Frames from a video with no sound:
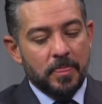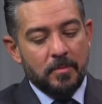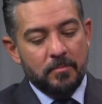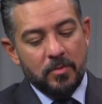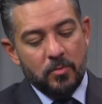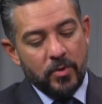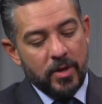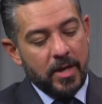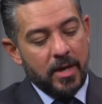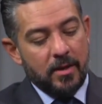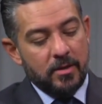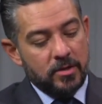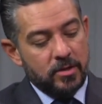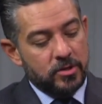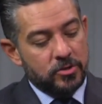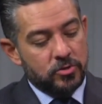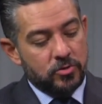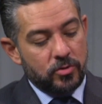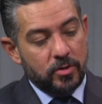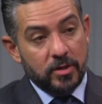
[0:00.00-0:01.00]
But we
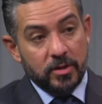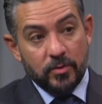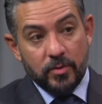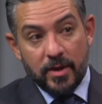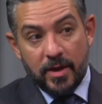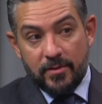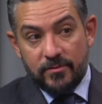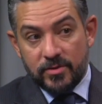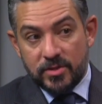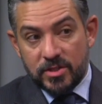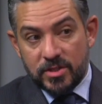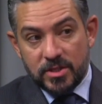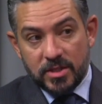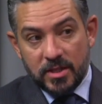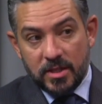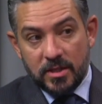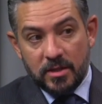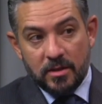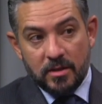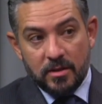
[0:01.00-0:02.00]
historically we haven't
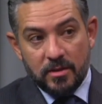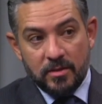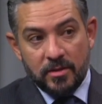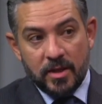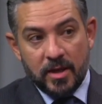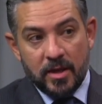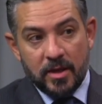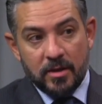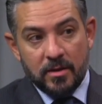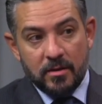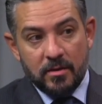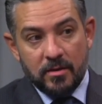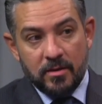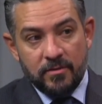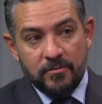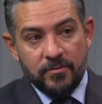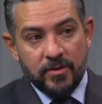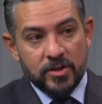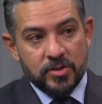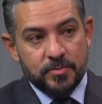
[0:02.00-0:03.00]
seen that
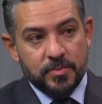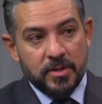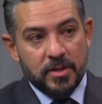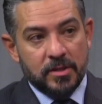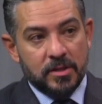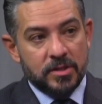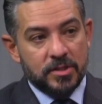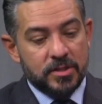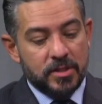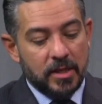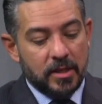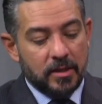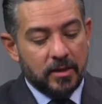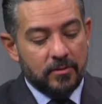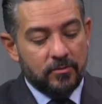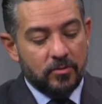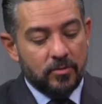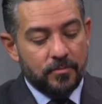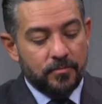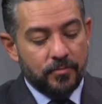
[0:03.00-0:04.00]
investment at the state
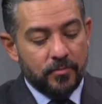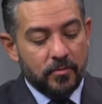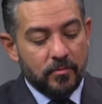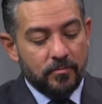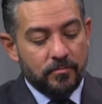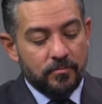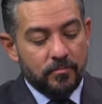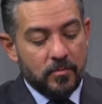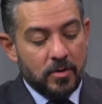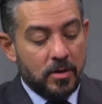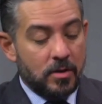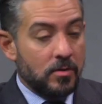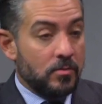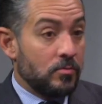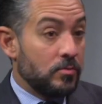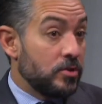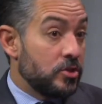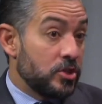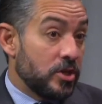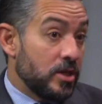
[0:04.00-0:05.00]
level. Uh,
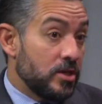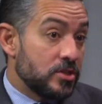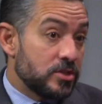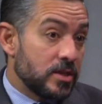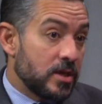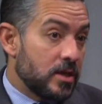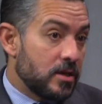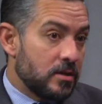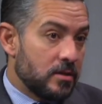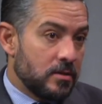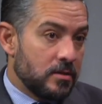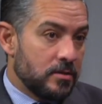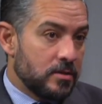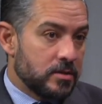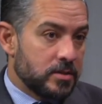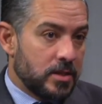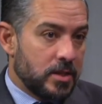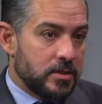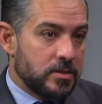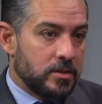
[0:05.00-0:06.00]
we changed that uh,
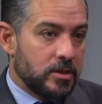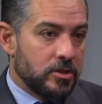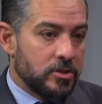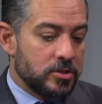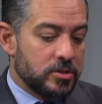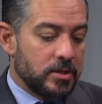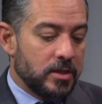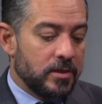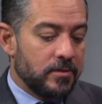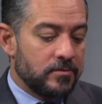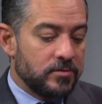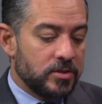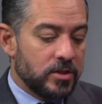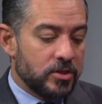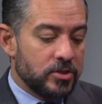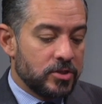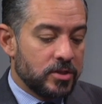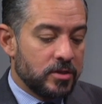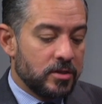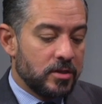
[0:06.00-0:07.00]
this last legislative
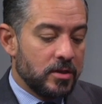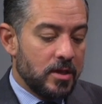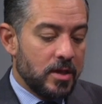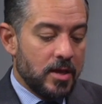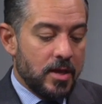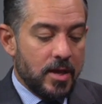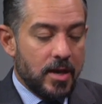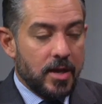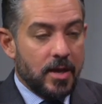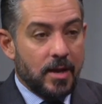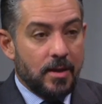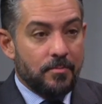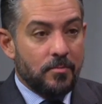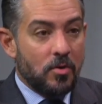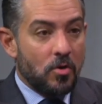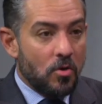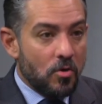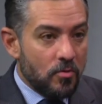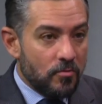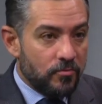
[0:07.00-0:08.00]
session, and I'm
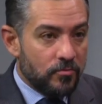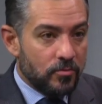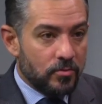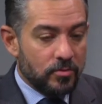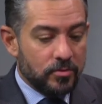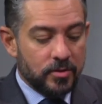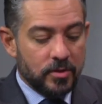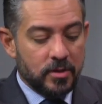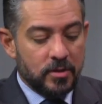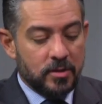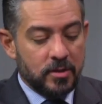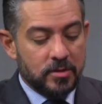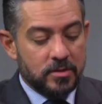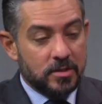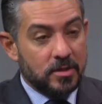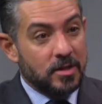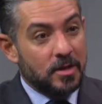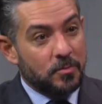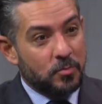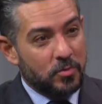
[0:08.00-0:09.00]
hopeful that it's
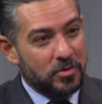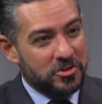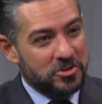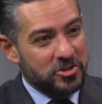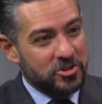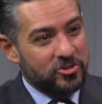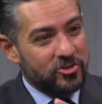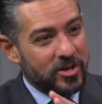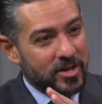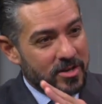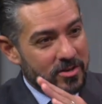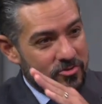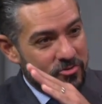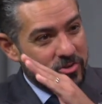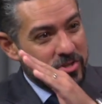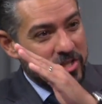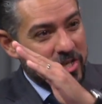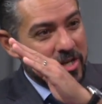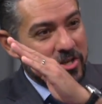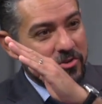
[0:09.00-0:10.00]
an upward tra
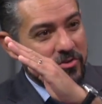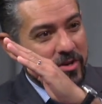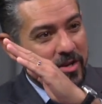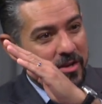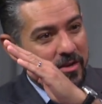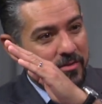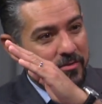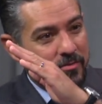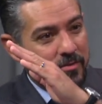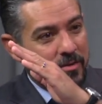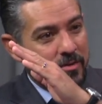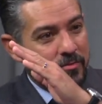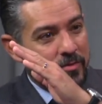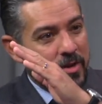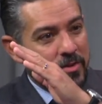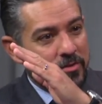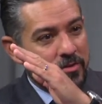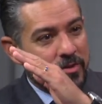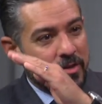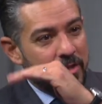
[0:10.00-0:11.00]
trajectory uh,
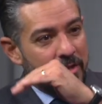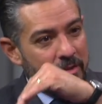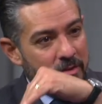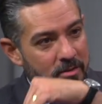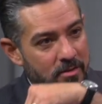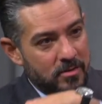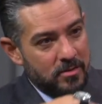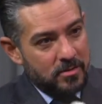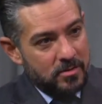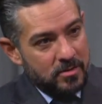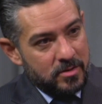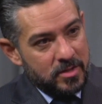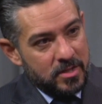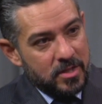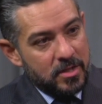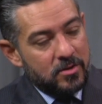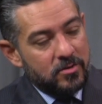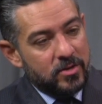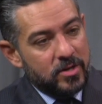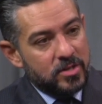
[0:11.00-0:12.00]
rather than a, a
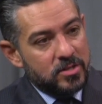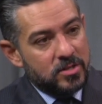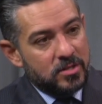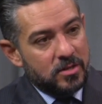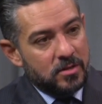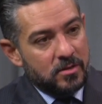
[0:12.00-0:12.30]
decrease.